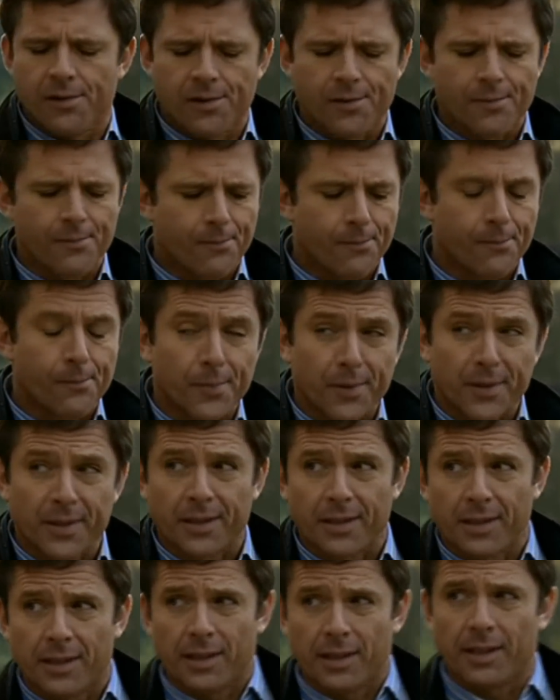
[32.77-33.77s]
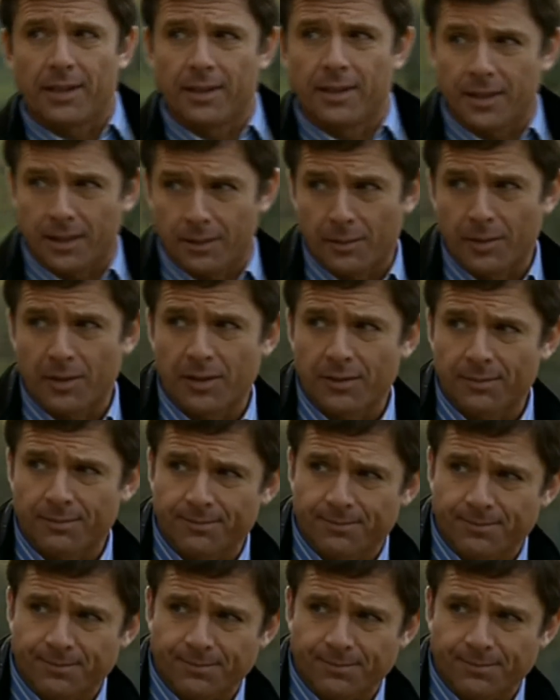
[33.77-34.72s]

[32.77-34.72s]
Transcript: Well, particularly late night, was it?